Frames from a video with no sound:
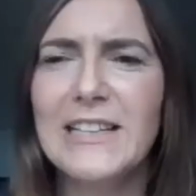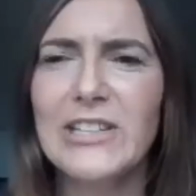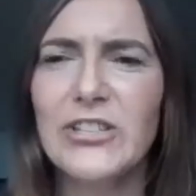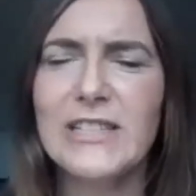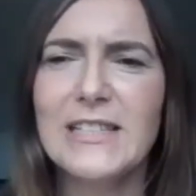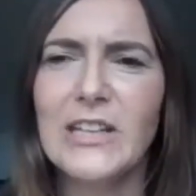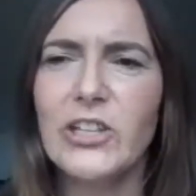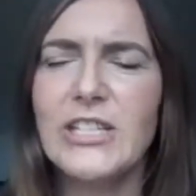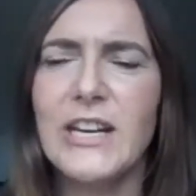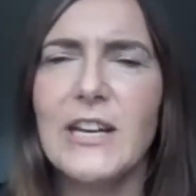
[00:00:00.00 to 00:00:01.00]
interesting,
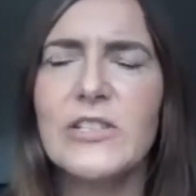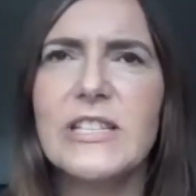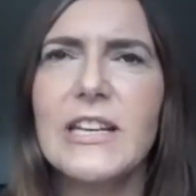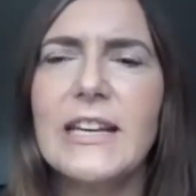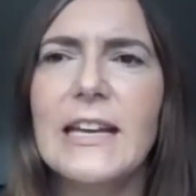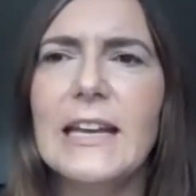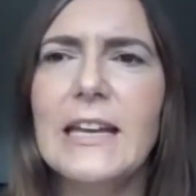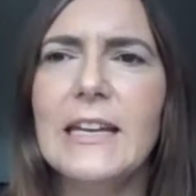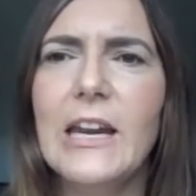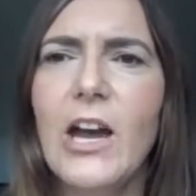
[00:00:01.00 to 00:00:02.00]
Oksana.
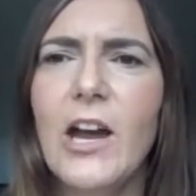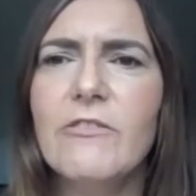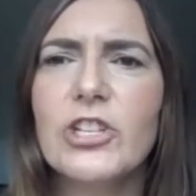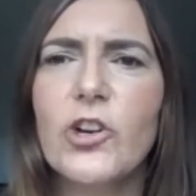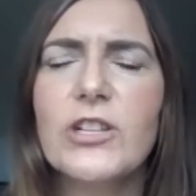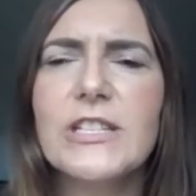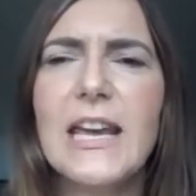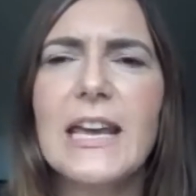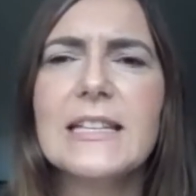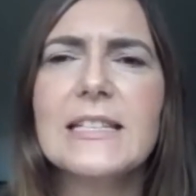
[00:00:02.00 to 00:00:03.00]
Certainly in the Irish
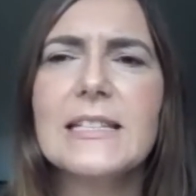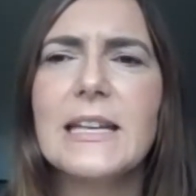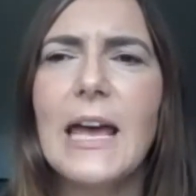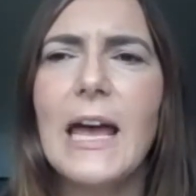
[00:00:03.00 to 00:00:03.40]
context,